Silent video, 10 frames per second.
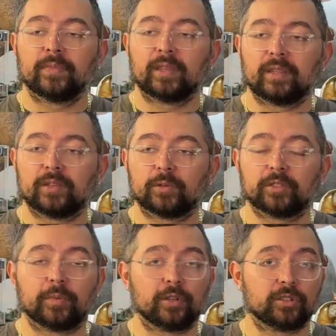This was
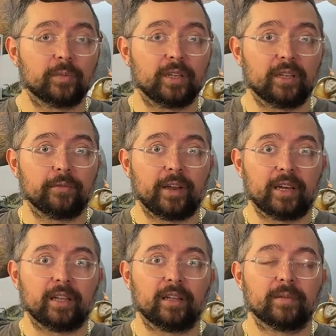supposed to be
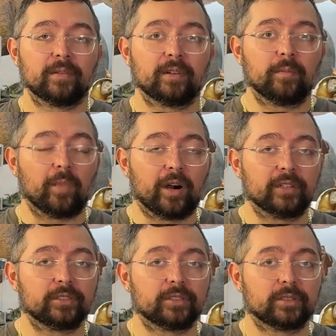ready
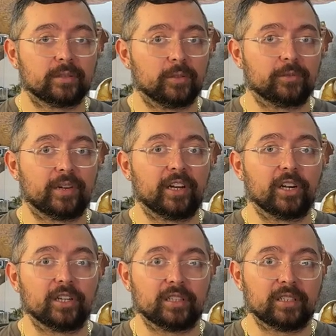March. It was ready
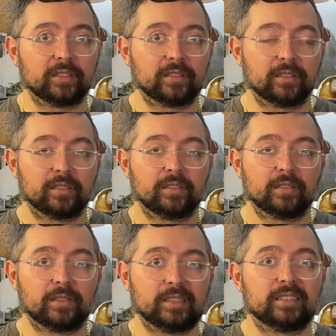early,
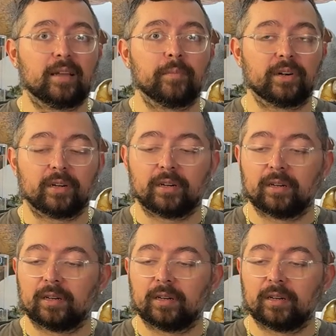December.